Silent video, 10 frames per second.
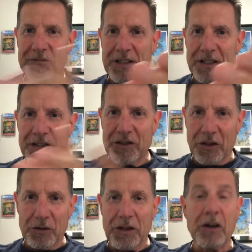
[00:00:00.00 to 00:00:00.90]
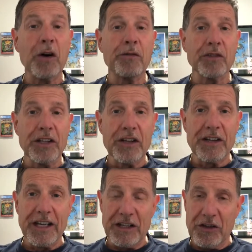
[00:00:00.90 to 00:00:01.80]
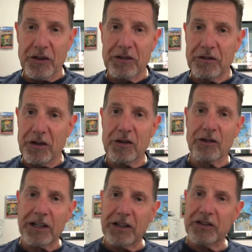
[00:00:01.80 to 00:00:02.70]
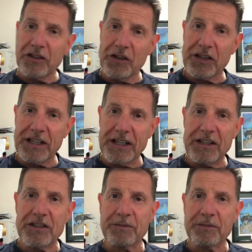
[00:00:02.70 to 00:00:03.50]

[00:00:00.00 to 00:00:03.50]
So hopefully you're getting your grails and your keys.